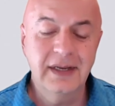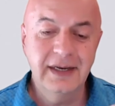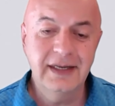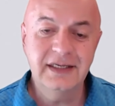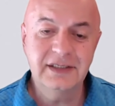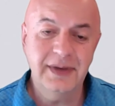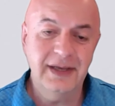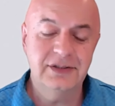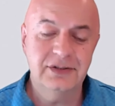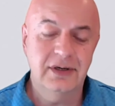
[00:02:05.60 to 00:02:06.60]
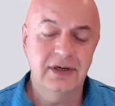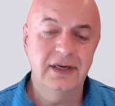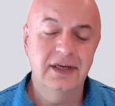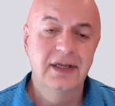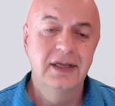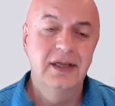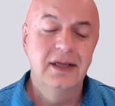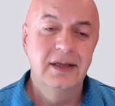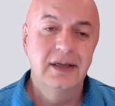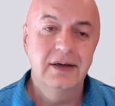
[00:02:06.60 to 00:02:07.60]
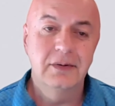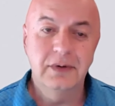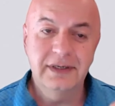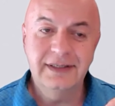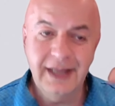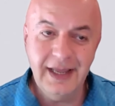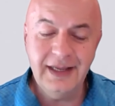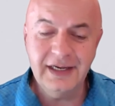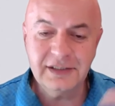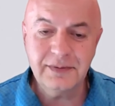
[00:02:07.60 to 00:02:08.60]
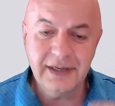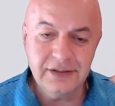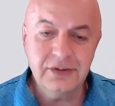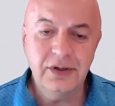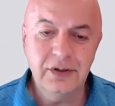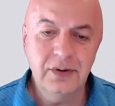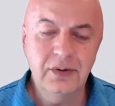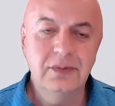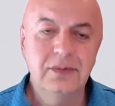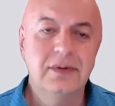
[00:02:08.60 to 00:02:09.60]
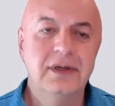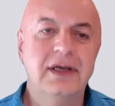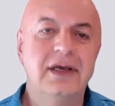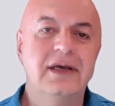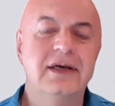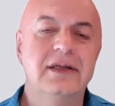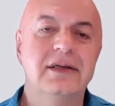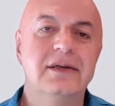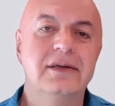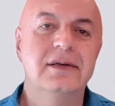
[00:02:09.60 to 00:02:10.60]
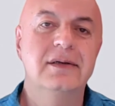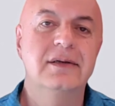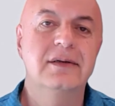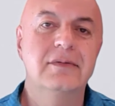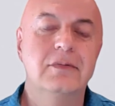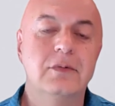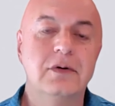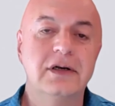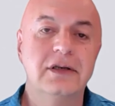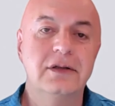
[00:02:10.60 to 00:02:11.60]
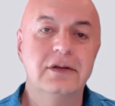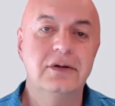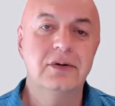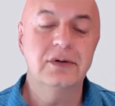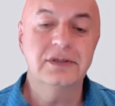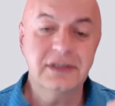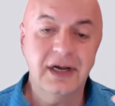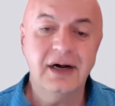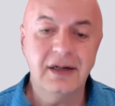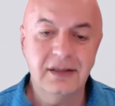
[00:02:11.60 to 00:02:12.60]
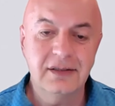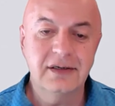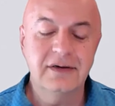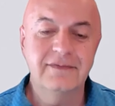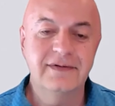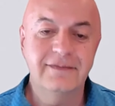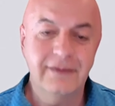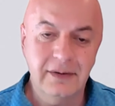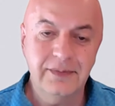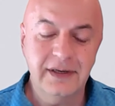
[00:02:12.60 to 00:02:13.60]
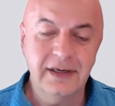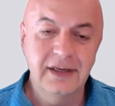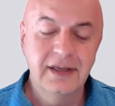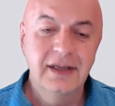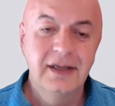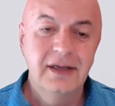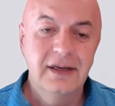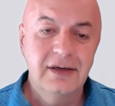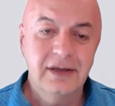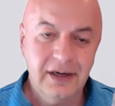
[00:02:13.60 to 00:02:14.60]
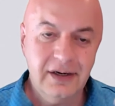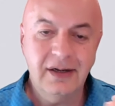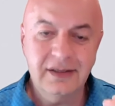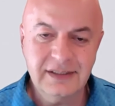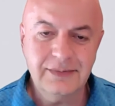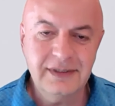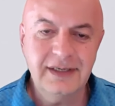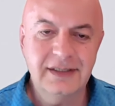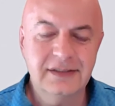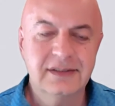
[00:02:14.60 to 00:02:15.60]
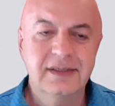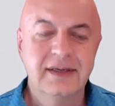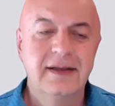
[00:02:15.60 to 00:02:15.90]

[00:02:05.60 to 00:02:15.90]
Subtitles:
It is based on what they explain to you and what your style of developing the concept is.